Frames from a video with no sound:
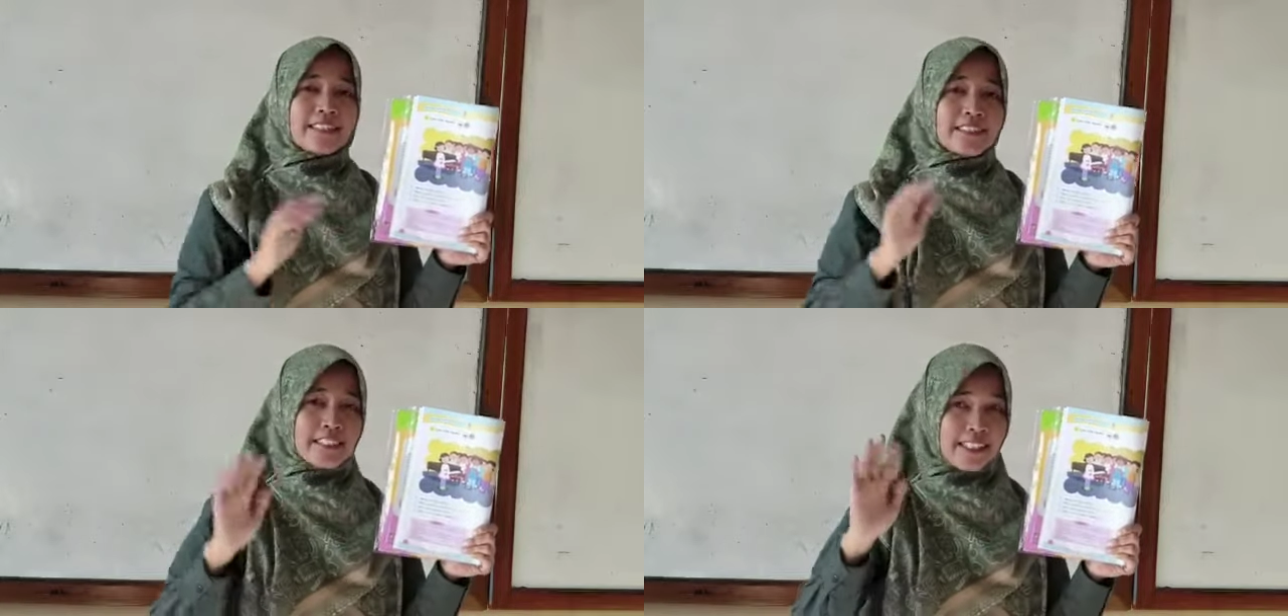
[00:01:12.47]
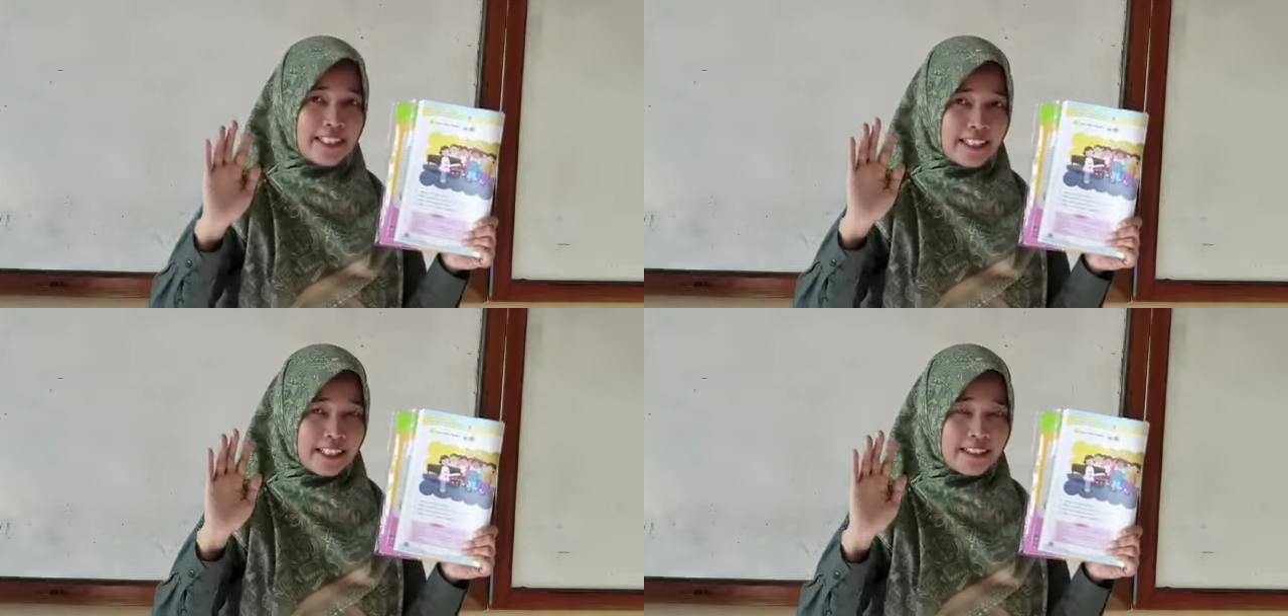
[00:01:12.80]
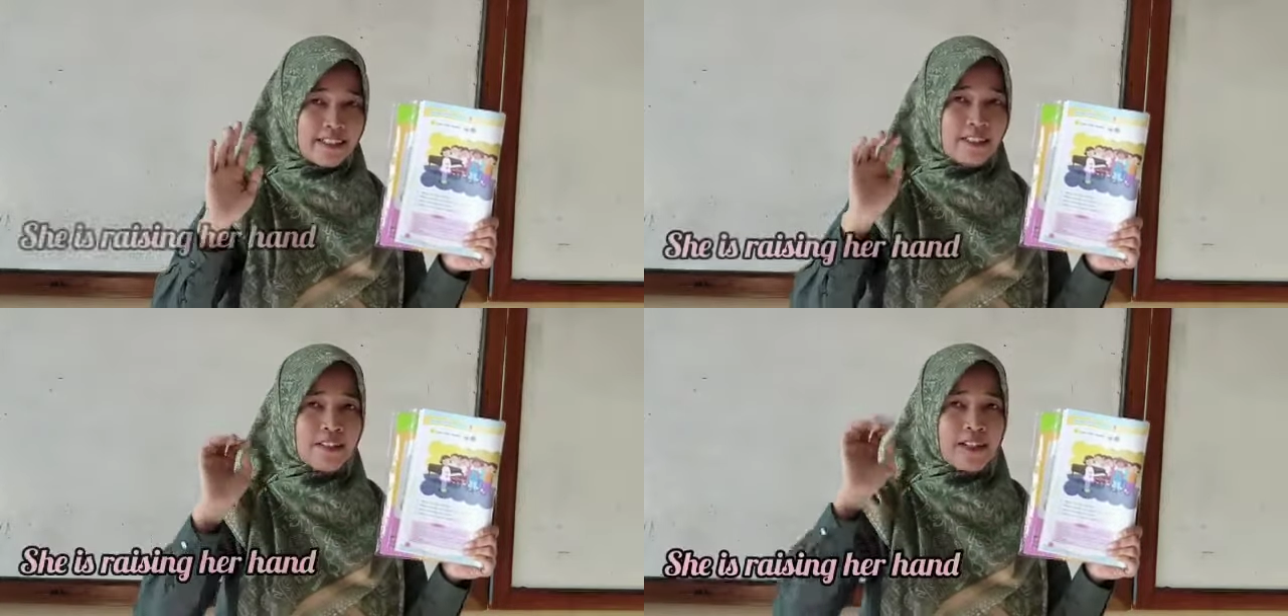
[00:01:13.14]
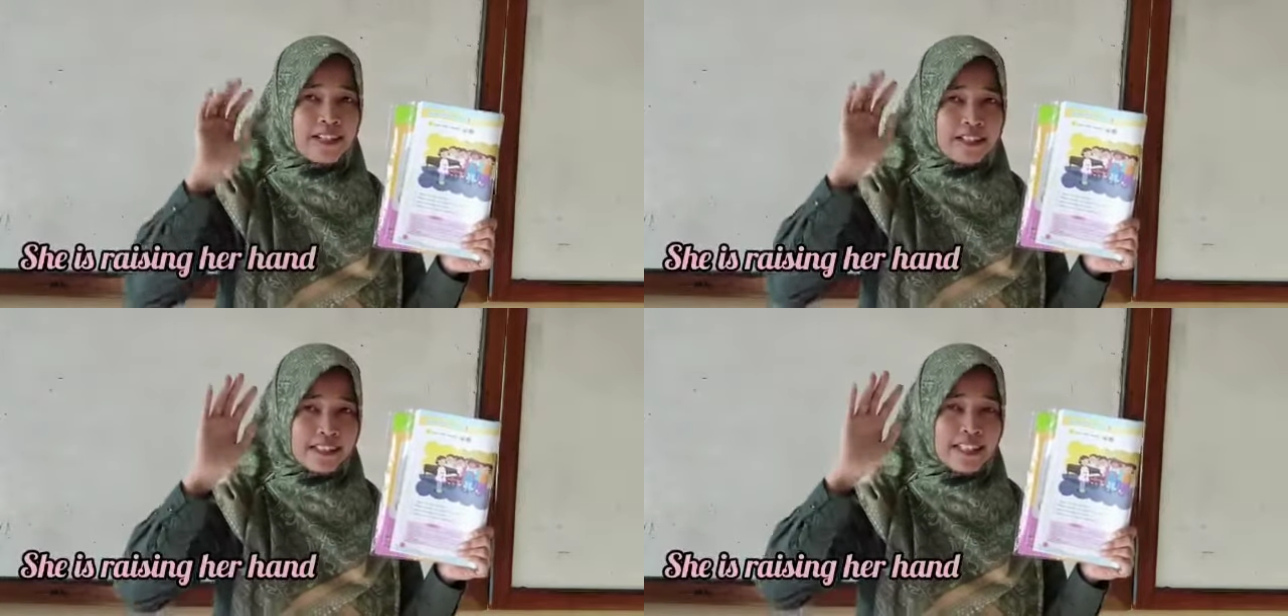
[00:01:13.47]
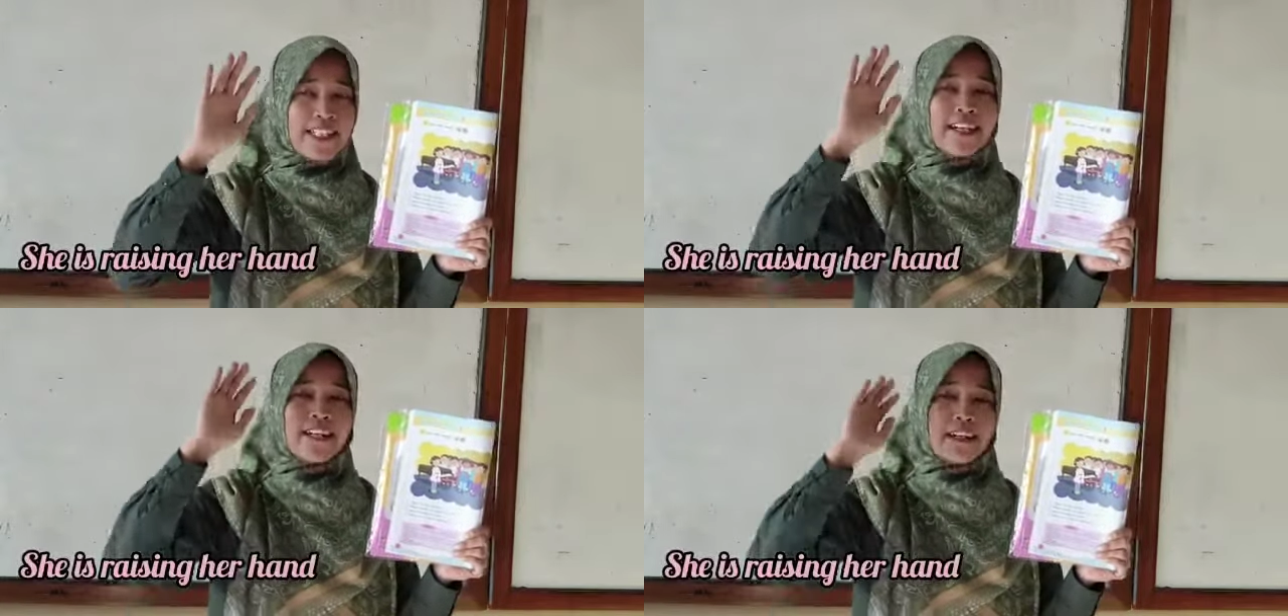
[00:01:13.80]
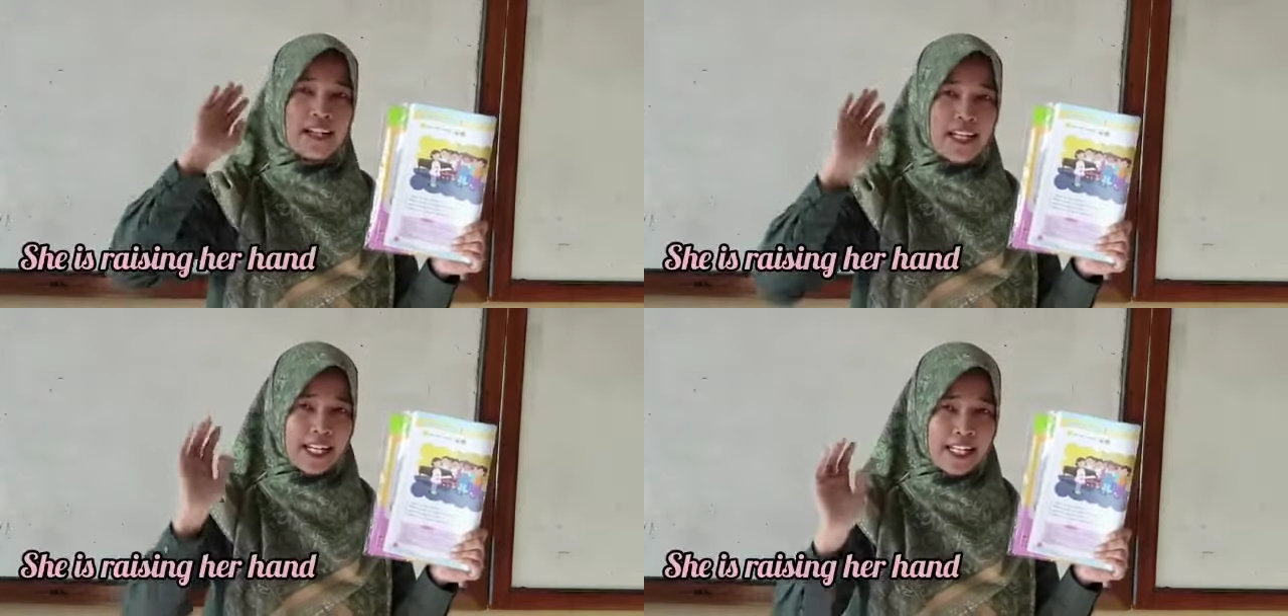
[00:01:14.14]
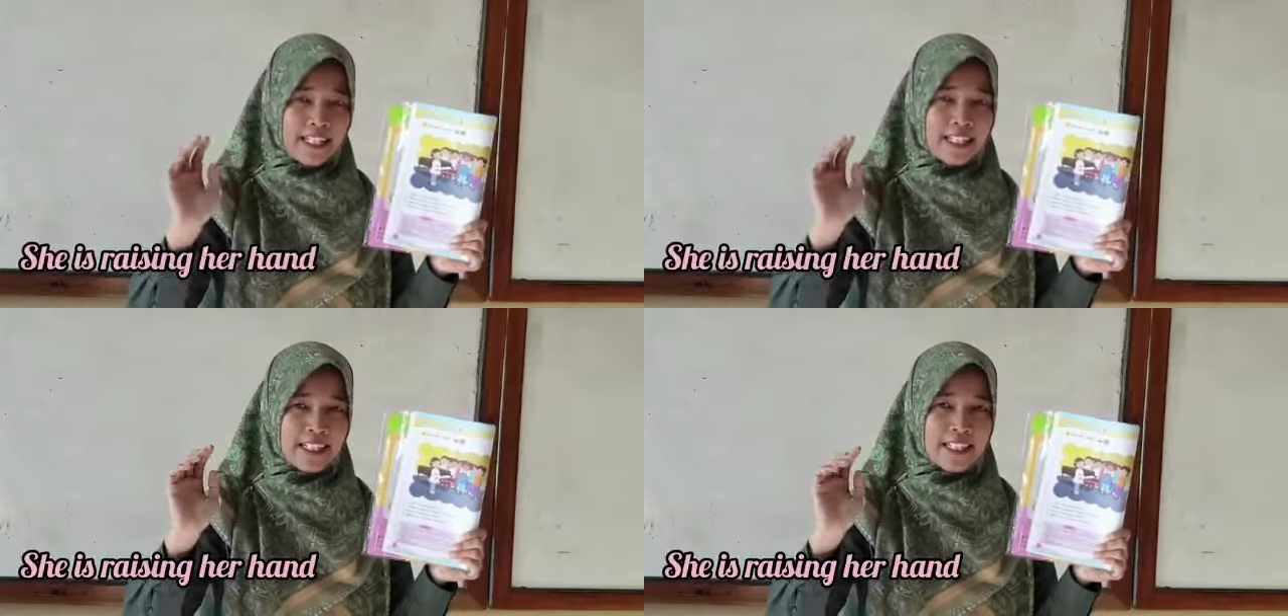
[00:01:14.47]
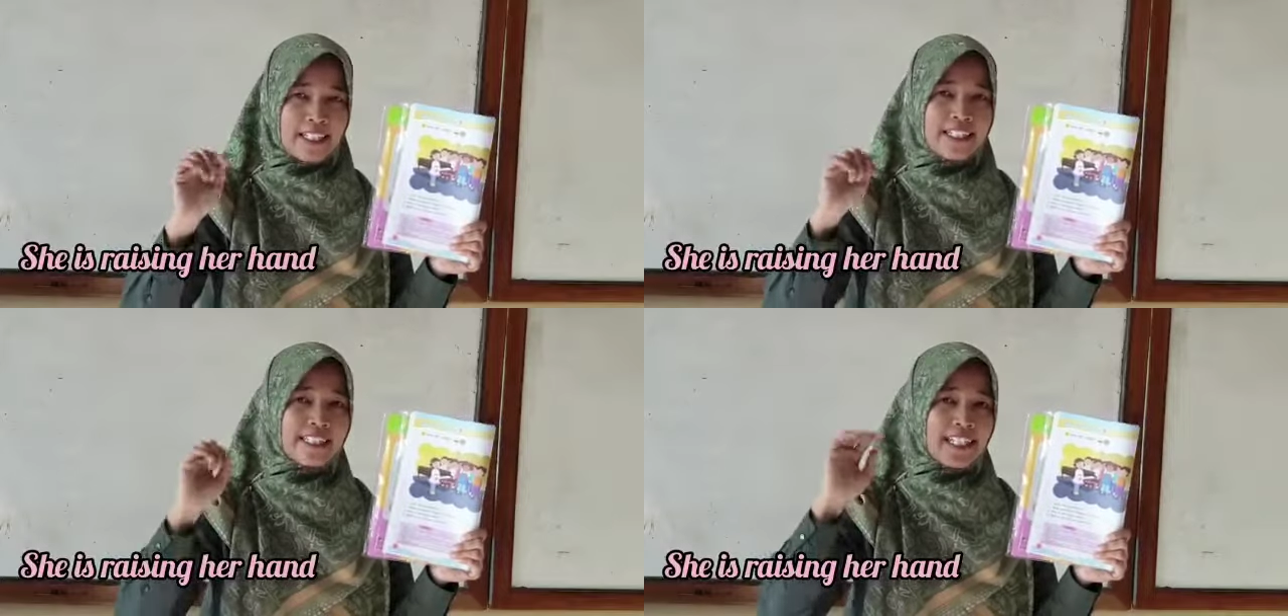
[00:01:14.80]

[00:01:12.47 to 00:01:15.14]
She is raising her hand.